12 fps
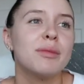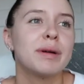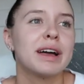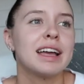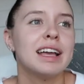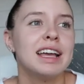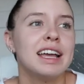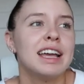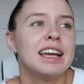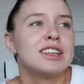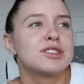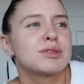But
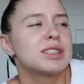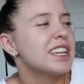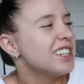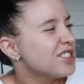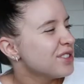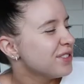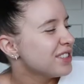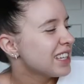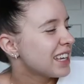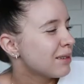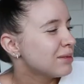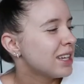so today just feels
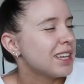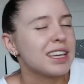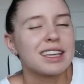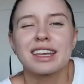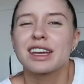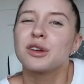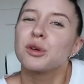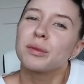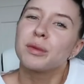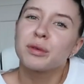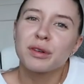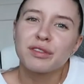like I'm taking like a
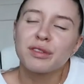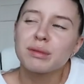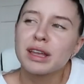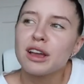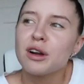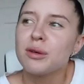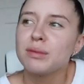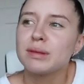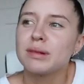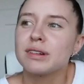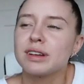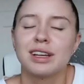normal work from day home